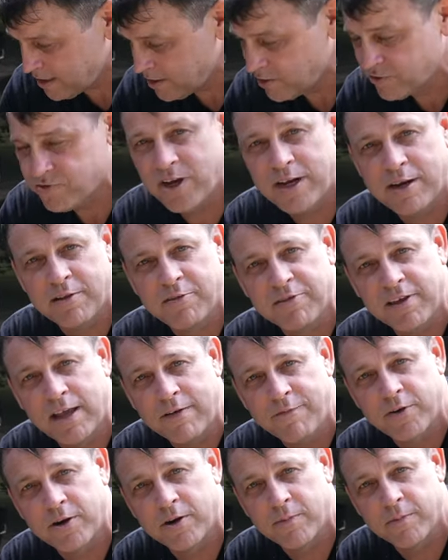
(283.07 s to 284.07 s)
here trying to
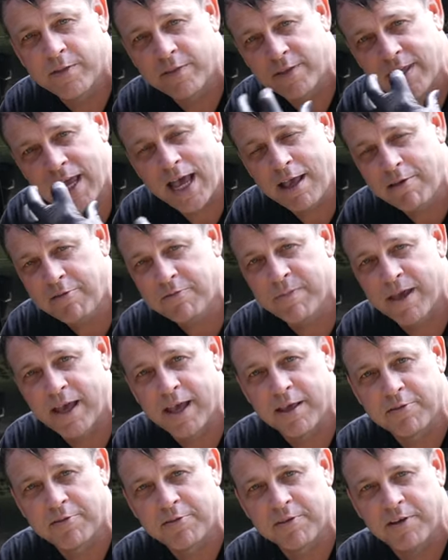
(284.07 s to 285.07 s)
suffer with gas
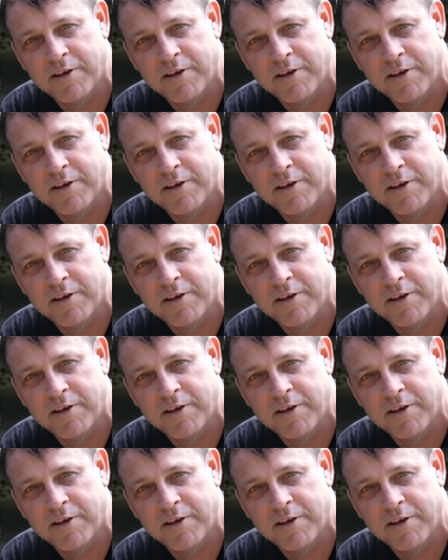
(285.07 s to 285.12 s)
masks